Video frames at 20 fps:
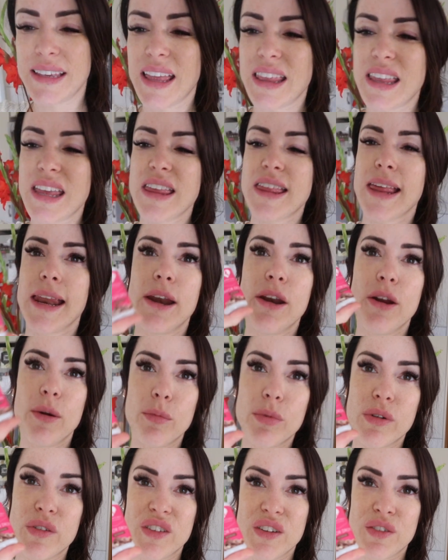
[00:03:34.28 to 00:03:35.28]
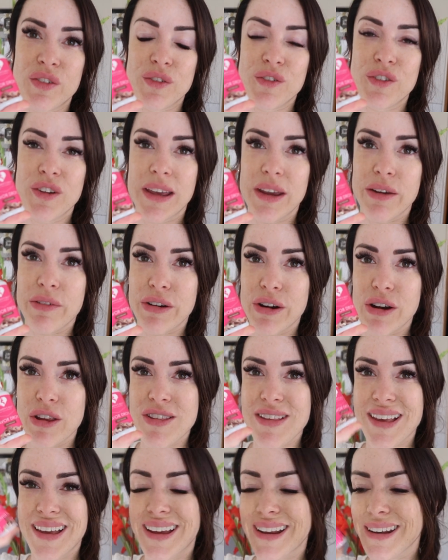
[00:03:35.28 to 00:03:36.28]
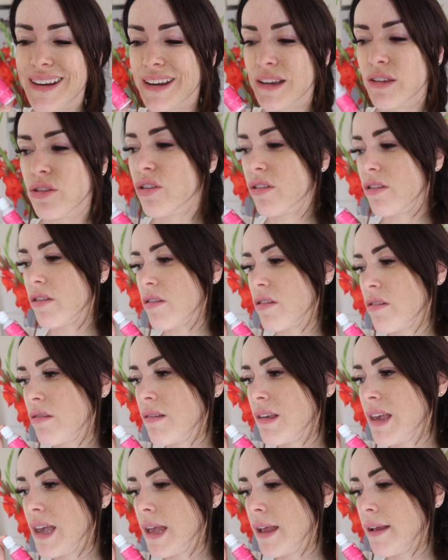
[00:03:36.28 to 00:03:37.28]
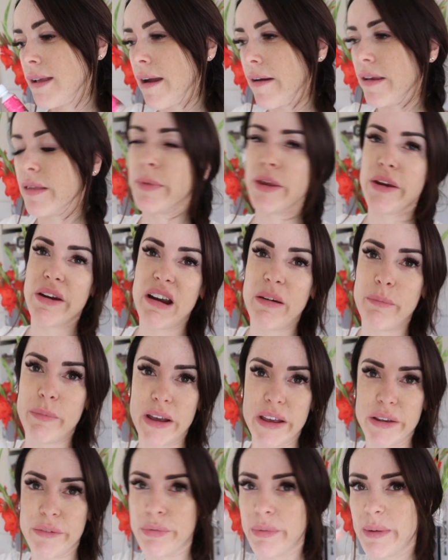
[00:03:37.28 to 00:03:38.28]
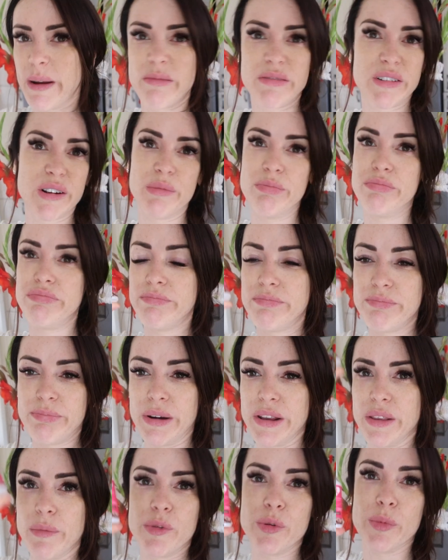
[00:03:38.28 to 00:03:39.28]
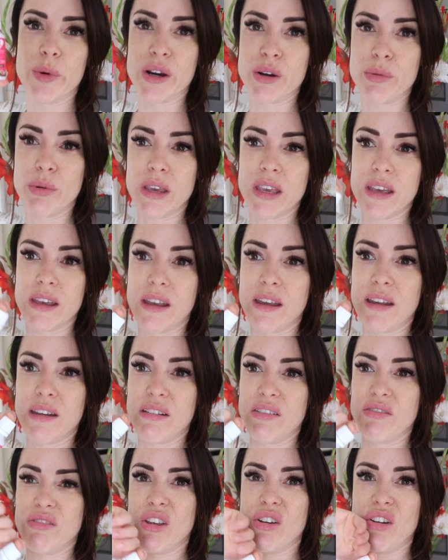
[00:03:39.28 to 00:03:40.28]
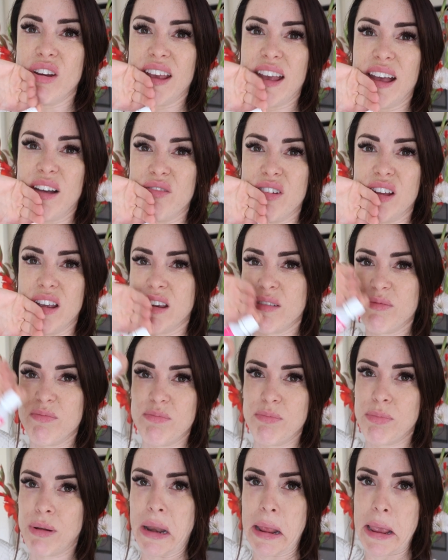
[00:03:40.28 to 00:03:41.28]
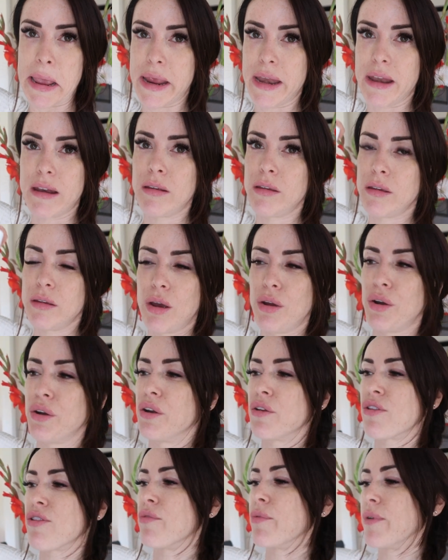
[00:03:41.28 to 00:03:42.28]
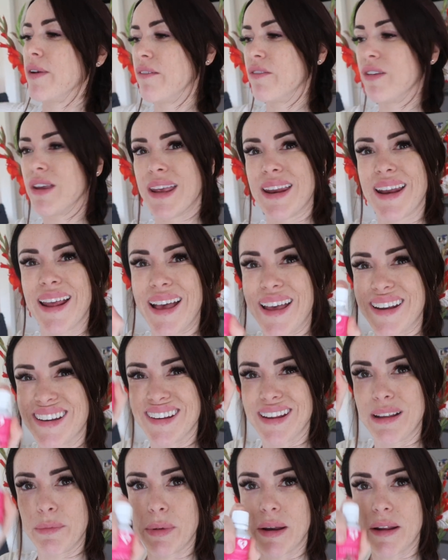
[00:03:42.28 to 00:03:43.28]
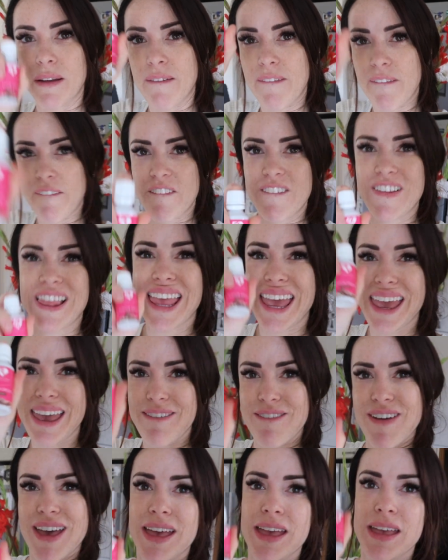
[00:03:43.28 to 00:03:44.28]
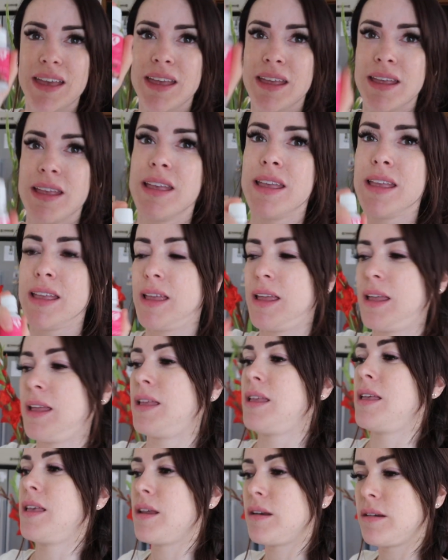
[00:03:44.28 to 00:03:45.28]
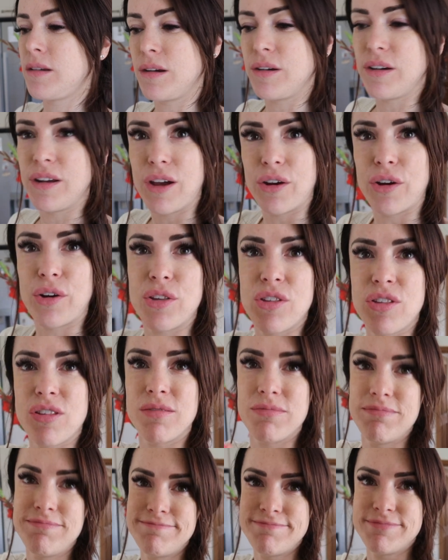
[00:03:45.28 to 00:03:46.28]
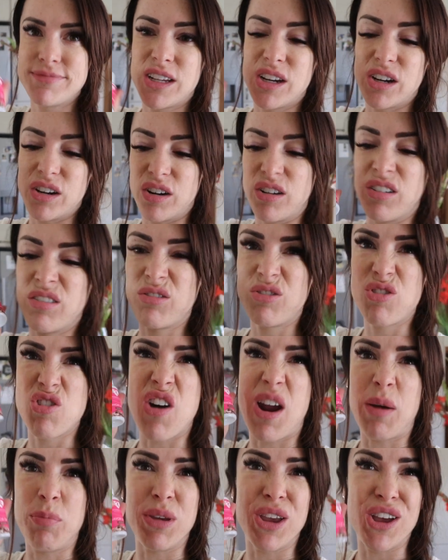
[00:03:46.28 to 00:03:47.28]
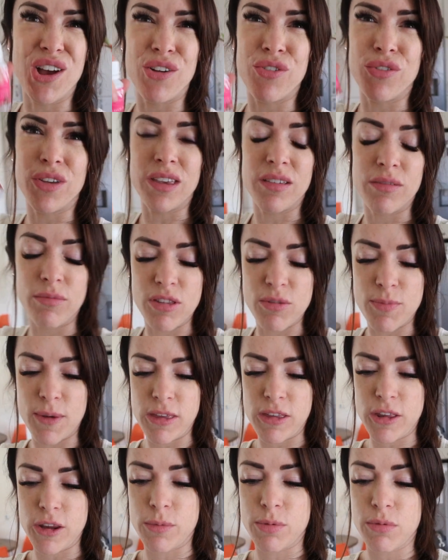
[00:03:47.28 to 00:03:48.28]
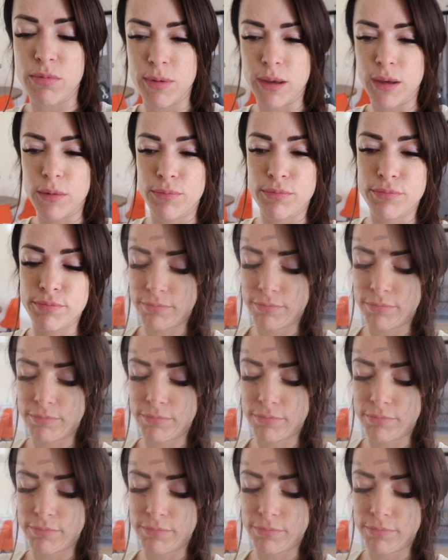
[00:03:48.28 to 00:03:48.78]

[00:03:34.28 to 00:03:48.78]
can get these in a number of different flavors, and you can just carry them in your handbag, whatever. Bring them to work with you. If they only have like plain yogurts or whatever, you can add a little bit of flavor to your yogurts or crappy coffee, spice it up a bit.